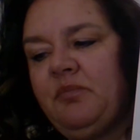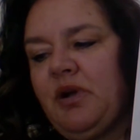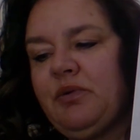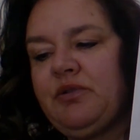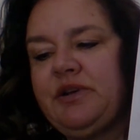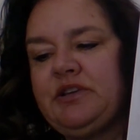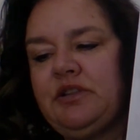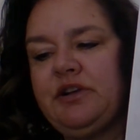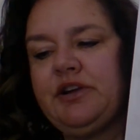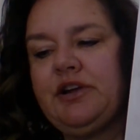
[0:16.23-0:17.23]
but we're going to
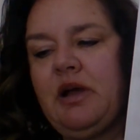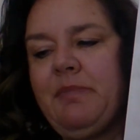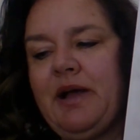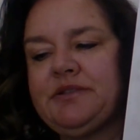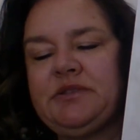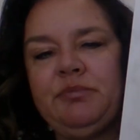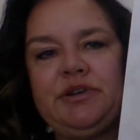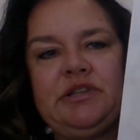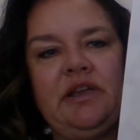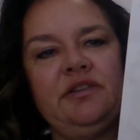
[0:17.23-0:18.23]
learn about some
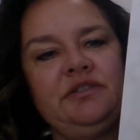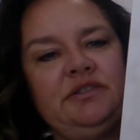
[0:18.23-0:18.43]
particular